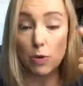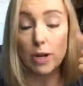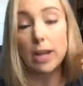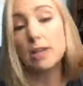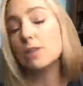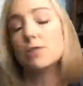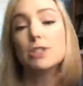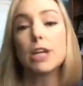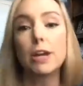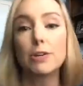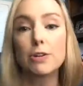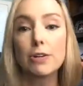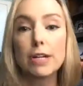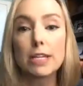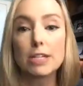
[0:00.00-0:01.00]
what I used
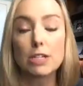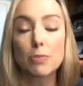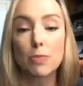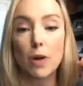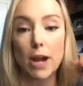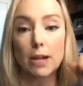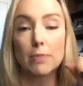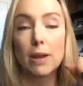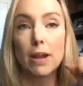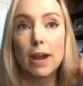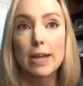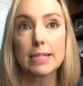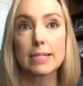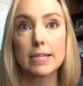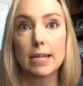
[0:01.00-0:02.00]
underneath to brighten my
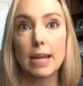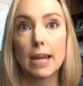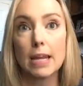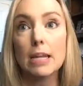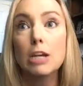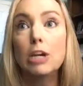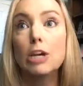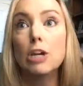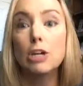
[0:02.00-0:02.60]
eyes today.